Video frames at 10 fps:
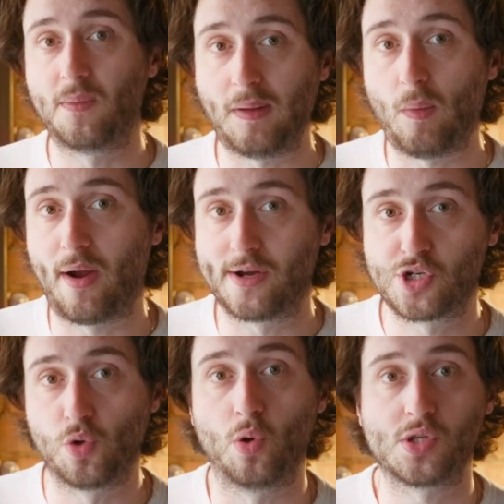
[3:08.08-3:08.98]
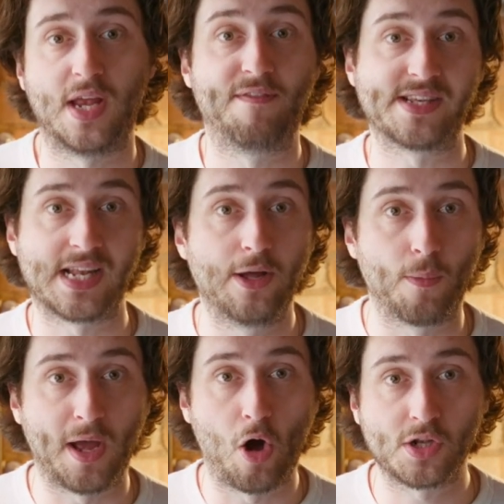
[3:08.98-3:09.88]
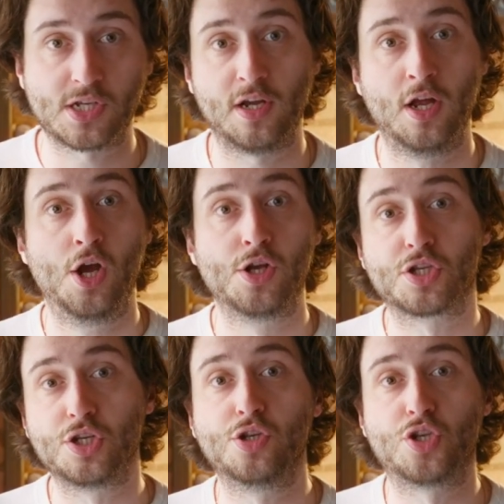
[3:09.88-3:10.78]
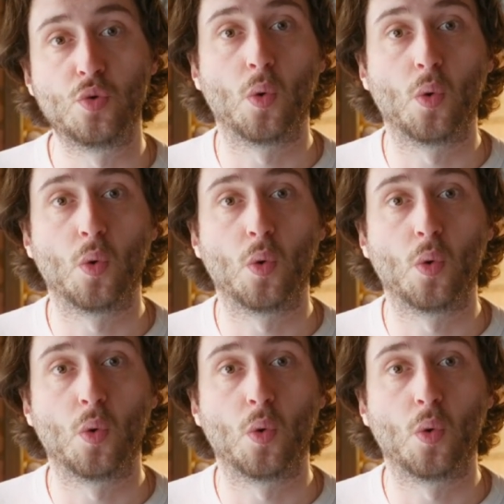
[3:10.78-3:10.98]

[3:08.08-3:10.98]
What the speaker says: to be wearing shorts if it's a little bit hotter, so you do